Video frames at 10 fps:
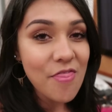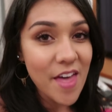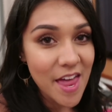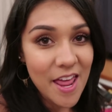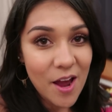and
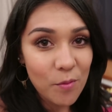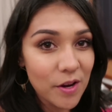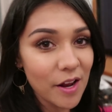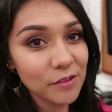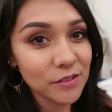then I
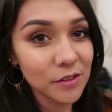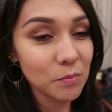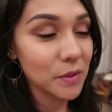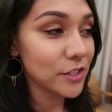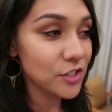went out to the
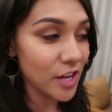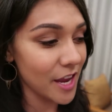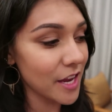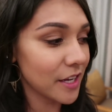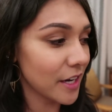beach
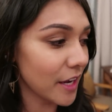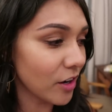and